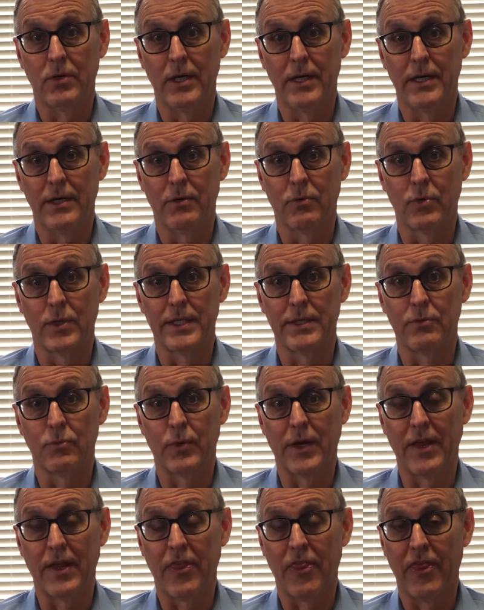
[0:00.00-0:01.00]

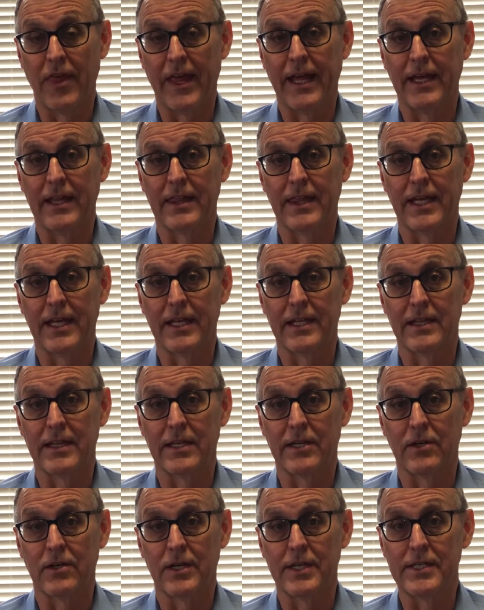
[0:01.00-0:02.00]
we think that
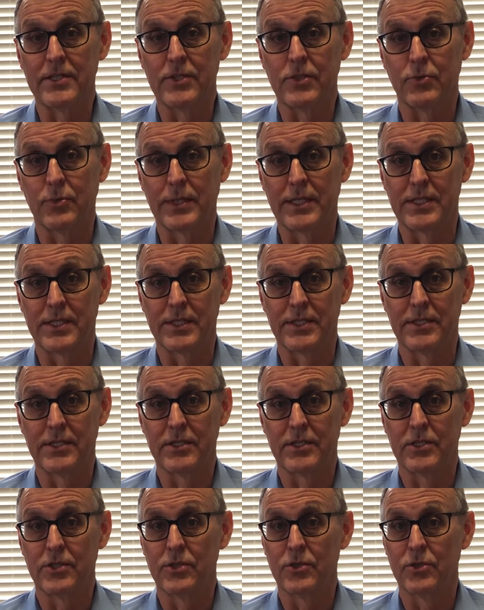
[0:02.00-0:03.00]
there is
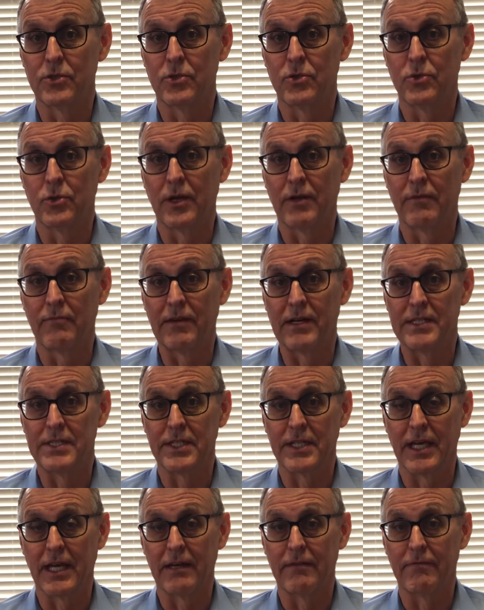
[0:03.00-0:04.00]
reason to
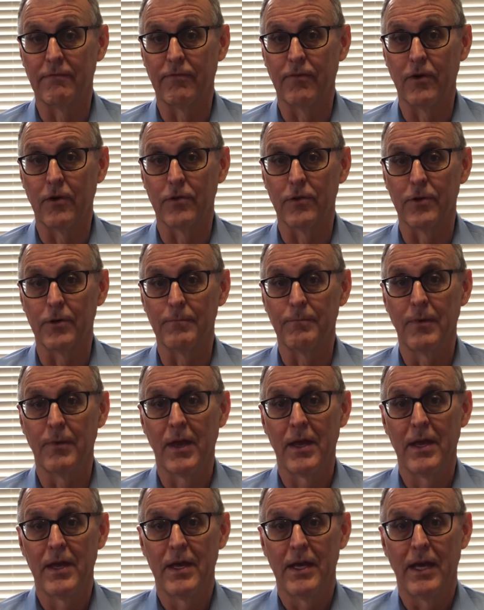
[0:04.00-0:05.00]
investigate further.
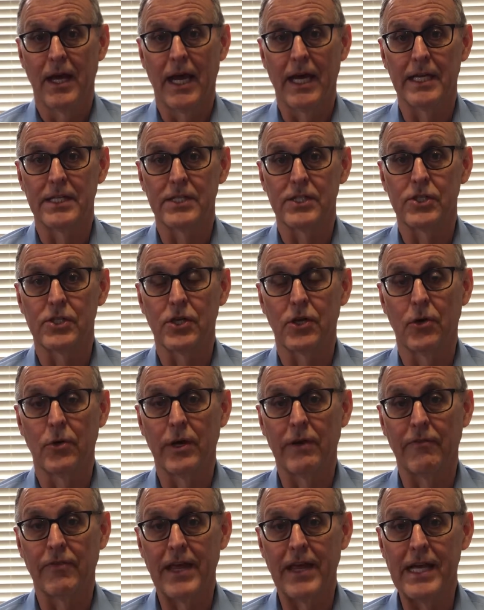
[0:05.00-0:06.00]
And so
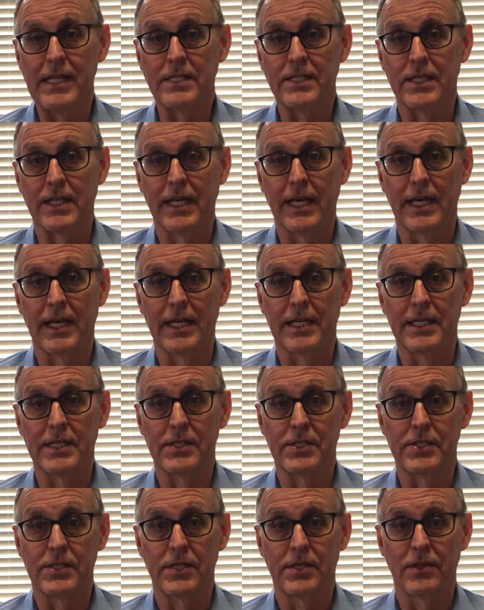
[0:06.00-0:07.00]
if that's the
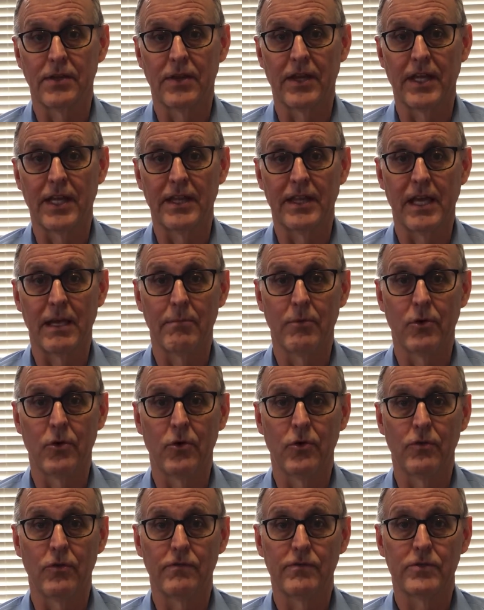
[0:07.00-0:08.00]
case, then they
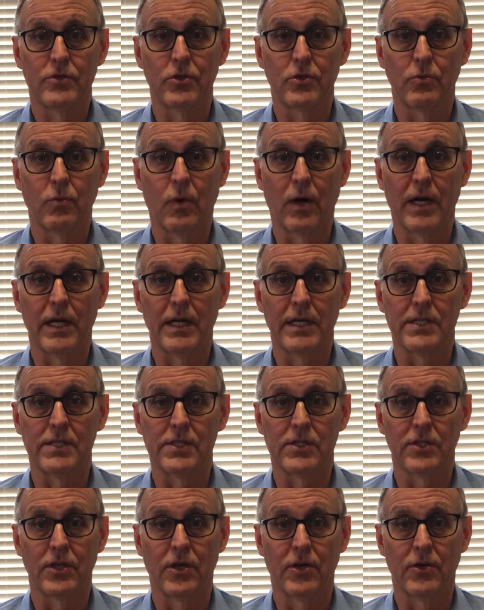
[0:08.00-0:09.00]
move to what
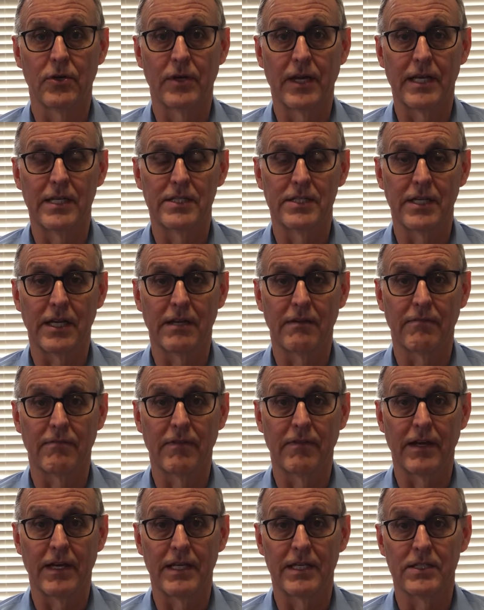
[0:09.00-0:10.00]
is known as a
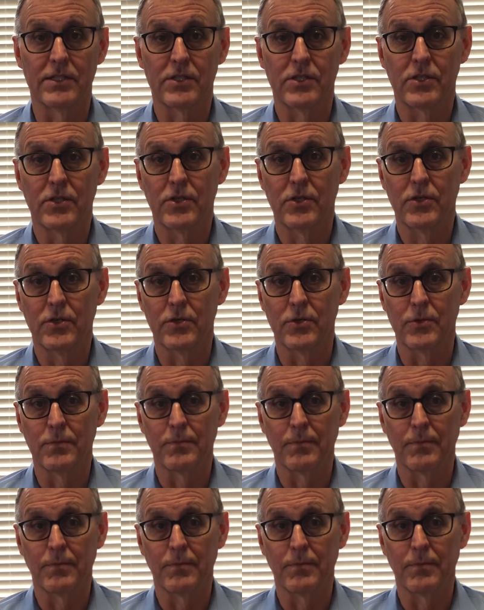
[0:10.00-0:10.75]
phase two.